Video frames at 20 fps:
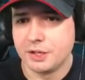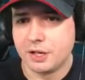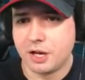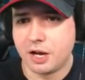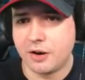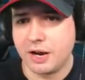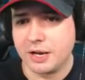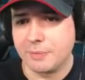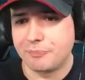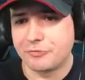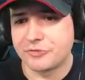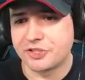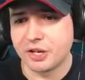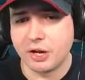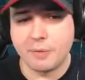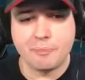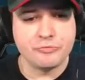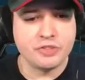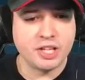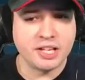Alright,
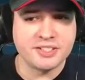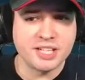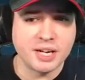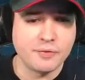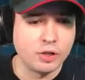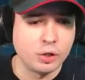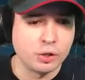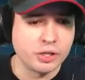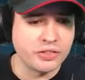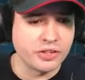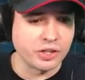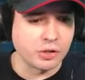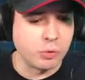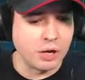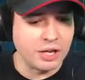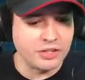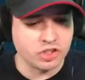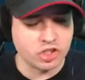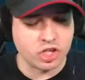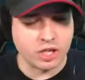so let's have a look at the
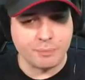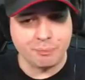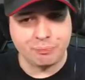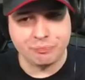question.